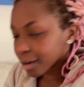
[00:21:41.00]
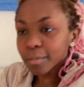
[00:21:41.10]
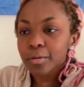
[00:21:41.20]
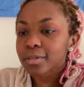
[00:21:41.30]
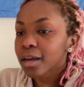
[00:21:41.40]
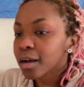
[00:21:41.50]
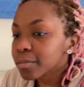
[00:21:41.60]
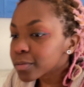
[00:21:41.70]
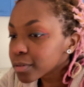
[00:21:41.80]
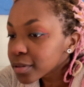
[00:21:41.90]
Couple
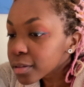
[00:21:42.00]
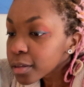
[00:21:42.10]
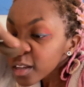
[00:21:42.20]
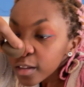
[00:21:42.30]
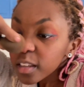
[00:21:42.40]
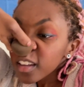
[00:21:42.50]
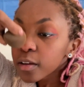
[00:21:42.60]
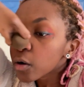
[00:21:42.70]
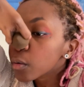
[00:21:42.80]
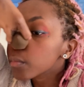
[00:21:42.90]
taps with the
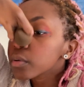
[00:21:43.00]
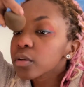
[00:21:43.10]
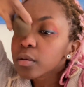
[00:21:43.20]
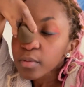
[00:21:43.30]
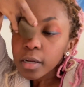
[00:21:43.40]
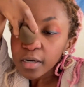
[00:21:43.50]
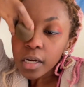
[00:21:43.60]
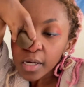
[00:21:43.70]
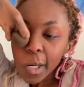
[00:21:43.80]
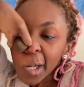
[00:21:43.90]
old beauty blender.
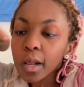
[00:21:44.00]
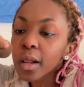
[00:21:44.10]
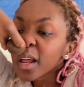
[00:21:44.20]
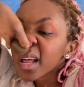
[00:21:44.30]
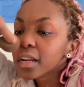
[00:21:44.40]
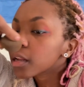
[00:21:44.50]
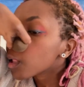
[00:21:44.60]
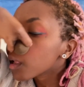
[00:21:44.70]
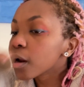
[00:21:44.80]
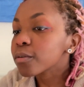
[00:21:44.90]

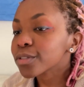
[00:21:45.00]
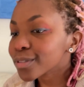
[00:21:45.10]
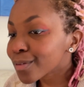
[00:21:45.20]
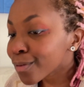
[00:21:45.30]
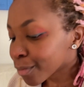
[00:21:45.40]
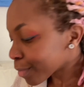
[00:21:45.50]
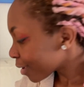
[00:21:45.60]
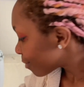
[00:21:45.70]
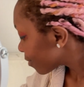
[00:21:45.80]
Dull it out just a little bit,